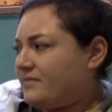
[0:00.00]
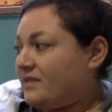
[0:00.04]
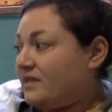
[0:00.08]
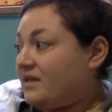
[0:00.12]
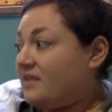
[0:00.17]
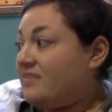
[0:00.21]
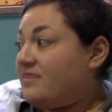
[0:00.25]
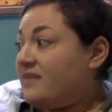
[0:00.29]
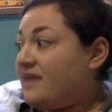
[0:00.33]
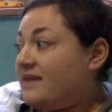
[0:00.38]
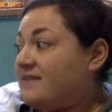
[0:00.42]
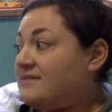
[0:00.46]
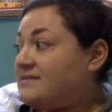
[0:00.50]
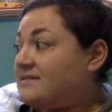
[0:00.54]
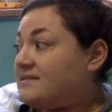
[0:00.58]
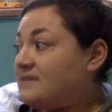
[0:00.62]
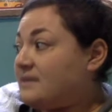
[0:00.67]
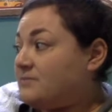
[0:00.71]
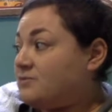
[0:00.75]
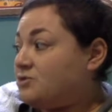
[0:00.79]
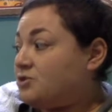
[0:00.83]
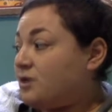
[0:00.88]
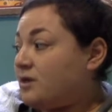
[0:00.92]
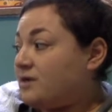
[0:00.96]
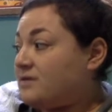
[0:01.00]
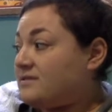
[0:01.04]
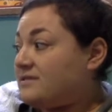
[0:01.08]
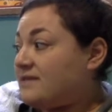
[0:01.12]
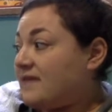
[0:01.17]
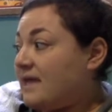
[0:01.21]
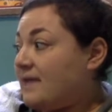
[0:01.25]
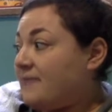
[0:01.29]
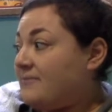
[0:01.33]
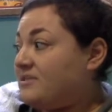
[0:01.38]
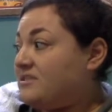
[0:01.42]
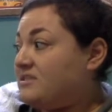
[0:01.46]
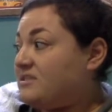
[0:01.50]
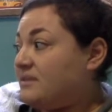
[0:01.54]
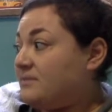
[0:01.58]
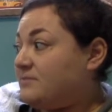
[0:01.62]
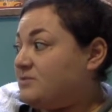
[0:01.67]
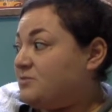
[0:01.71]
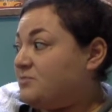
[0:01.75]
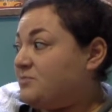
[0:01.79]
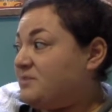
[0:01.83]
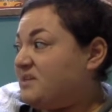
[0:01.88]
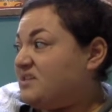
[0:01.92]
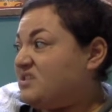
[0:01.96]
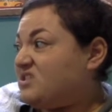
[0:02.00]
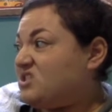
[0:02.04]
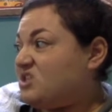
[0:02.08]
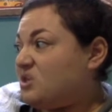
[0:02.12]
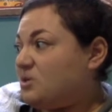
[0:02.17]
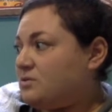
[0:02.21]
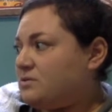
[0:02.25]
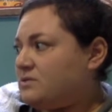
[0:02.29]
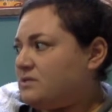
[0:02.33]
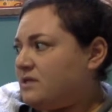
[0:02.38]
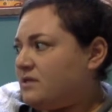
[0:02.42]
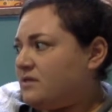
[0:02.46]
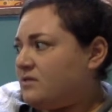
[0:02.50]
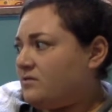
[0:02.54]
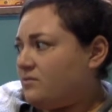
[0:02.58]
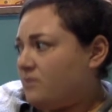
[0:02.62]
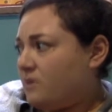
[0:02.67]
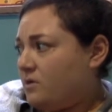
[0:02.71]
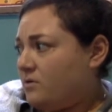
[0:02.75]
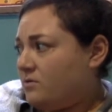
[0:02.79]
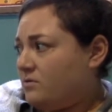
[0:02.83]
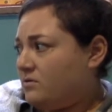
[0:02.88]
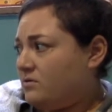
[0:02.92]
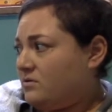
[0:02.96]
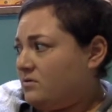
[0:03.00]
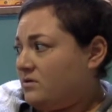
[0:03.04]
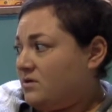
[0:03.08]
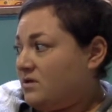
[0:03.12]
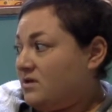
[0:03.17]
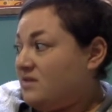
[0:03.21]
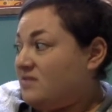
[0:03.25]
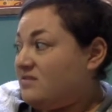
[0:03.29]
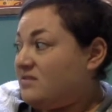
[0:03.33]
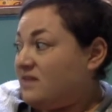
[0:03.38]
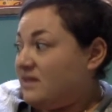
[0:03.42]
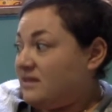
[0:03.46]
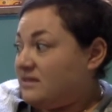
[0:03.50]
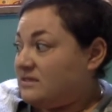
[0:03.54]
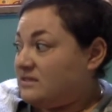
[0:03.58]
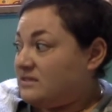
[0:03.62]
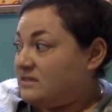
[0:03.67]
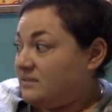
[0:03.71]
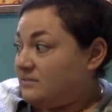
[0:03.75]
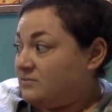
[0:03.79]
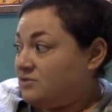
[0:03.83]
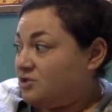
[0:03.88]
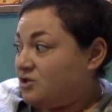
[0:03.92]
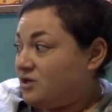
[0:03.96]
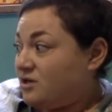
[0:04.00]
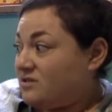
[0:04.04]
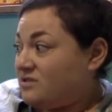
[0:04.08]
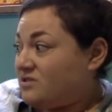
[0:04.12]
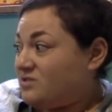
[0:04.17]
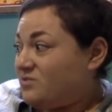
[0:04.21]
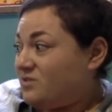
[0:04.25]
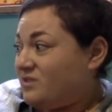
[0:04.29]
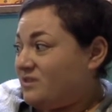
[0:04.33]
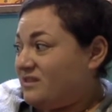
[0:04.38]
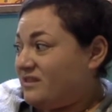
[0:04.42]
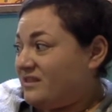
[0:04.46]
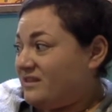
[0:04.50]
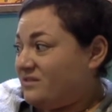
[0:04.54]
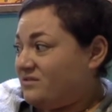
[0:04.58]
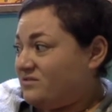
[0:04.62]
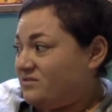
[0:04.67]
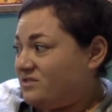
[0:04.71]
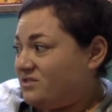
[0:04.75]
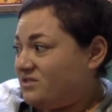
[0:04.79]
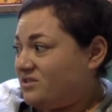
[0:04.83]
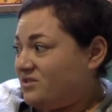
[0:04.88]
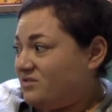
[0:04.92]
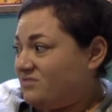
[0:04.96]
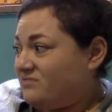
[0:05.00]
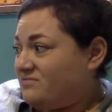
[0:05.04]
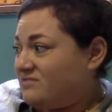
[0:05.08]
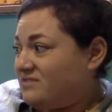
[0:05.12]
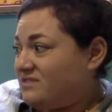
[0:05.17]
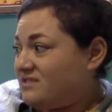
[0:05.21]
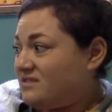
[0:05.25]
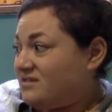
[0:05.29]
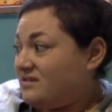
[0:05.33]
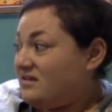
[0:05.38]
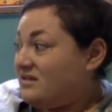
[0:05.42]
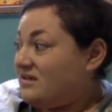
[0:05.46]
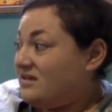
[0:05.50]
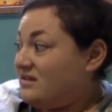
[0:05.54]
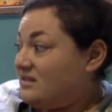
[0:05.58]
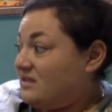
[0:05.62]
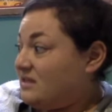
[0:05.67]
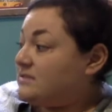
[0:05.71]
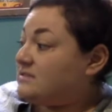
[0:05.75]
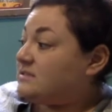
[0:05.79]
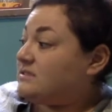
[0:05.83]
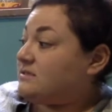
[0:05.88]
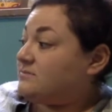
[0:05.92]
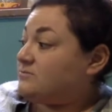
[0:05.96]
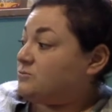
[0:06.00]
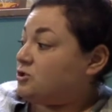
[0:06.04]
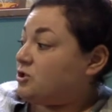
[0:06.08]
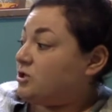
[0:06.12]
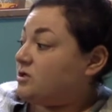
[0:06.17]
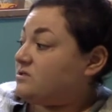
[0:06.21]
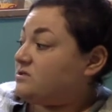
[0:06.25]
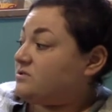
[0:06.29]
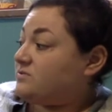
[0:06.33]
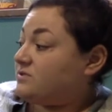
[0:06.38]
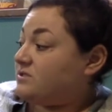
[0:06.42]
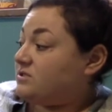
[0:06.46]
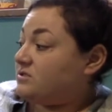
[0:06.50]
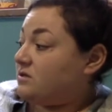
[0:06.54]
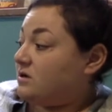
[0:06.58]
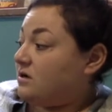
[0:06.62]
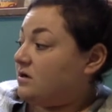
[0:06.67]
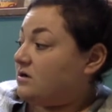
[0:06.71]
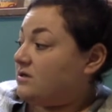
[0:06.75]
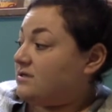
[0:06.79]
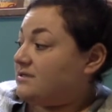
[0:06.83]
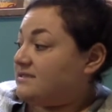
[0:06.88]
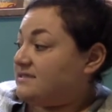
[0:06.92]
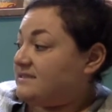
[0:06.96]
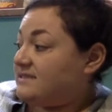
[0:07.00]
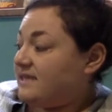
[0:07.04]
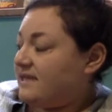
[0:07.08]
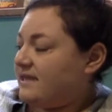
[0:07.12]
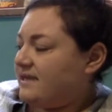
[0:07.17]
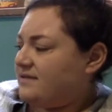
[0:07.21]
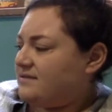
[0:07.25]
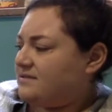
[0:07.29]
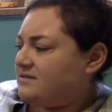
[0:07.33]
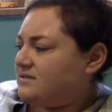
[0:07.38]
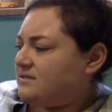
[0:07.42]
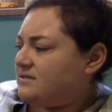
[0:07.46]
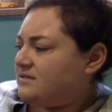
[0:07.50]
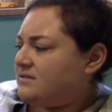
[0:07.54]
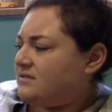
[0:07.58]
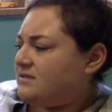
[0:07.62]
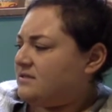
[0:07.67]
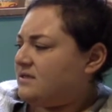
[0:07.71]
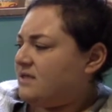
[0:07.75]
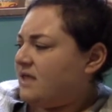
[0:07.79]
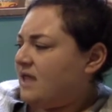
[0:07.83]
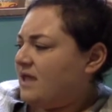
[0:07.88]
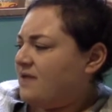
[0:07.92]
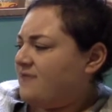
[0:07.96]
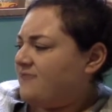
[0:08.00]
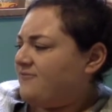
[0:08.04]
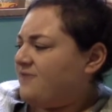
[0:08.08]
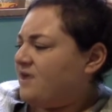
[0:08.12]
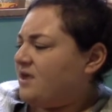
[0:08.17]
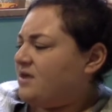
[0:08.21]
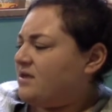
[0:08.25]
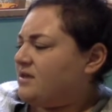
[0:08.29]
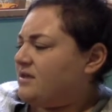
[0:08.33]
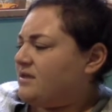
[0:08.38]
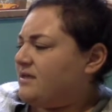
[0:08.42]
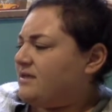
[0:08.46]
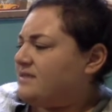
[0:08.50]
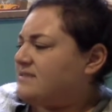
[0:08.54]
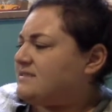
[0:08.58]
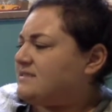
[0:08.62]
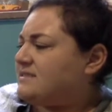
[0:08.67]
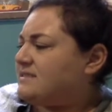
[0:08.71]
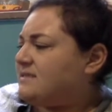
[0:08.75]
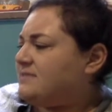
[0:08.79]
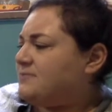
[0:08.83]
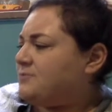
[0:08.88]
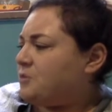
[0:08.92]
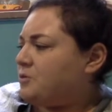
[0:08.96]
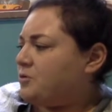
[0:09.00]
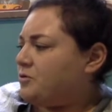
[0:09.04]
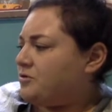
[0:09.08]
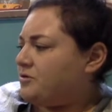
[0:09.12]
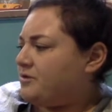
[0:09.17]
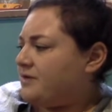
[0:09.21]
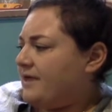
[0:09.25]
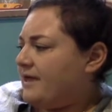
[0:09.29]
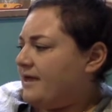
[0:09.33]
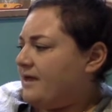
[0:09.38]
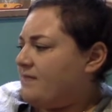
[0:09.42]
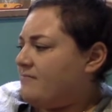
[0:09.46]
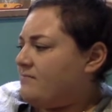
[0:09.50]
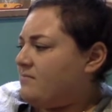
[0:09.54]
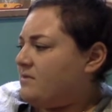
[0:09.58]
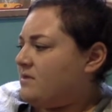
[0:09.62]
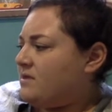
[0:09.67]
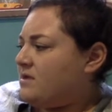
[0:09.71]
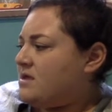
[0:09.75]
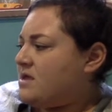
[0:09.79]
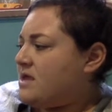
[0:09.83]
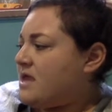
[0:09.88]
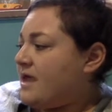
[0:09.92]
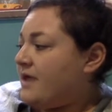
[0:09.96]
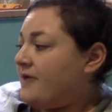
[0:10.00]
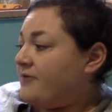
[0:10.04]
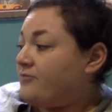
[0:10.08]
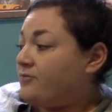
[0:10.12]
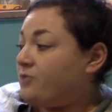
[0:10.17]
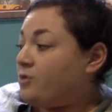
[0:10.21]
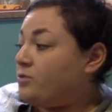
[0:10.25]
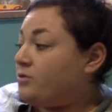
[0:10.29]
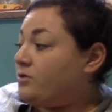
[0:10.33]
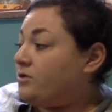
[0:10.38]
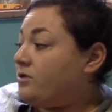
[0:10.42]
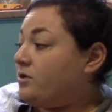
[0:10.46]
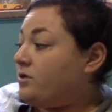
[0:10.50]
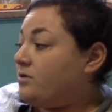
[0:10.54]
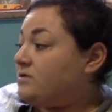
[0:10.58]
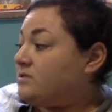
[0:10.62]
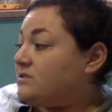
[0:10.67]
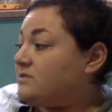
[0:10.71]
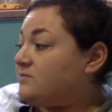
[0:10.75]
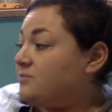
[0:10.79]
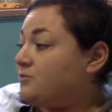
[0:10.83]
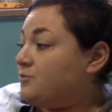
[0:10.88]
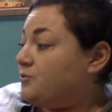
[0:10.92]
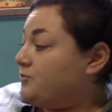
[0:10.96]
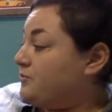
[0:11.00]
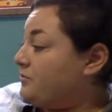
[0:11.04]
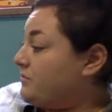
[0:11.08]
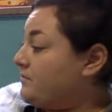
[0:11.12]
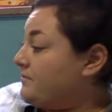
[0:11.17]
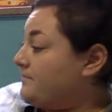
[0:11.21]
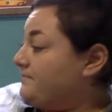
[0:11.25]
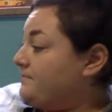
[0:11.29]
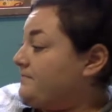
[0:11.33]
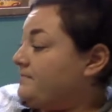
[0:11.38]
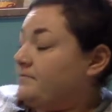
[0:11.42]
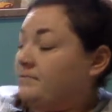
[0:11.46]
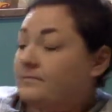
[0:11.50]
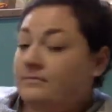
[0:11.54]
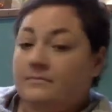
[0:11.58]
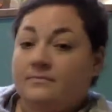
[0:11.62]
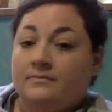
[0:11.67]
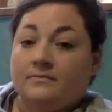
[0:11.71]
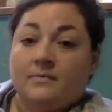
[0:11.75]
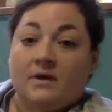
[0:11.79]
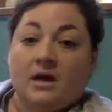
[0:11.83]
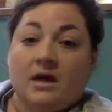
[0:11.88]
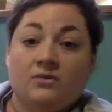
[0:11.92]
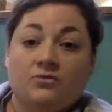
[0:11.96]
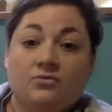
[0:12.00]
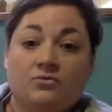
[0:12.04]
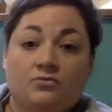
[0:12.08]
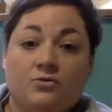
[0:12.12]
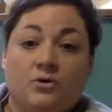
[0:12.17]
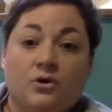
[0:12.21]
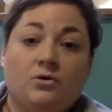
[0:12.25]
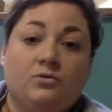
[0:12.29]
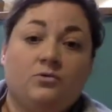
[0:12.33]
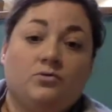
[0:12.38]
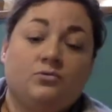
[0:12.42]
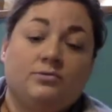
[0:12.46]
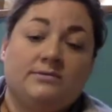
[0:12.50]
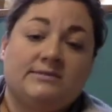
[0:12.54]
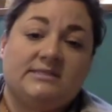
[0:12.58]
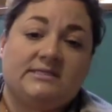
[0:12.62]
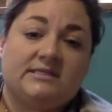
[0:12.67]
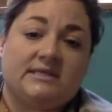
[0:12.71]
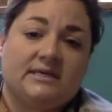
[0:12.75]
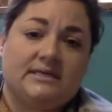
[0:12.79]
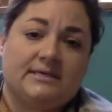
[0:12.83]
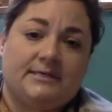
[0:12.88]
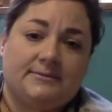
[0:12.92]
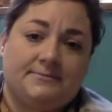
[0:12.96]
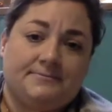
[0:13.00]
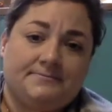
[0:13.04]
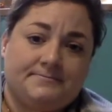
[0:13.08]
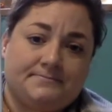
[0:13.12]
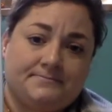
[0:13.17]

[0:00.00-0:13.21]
Then some trucks came and dumped big stones on the road. Then some trucks with little stones. Then some trucks with tar and sand. And finally a steamroller came and rolled it all smooth, and the road was done.